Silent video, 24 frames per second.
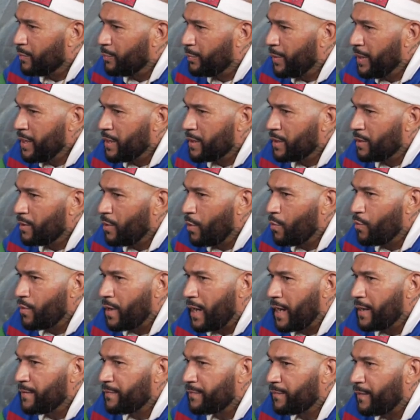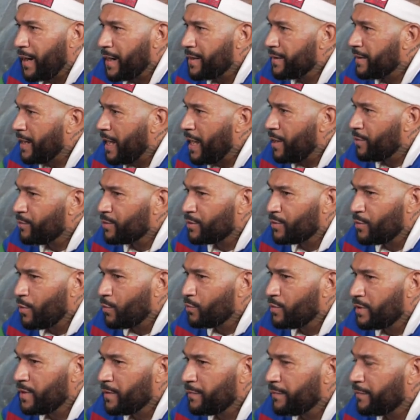Being a low life right now is
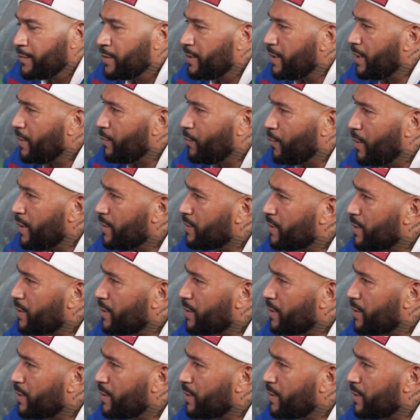no different than when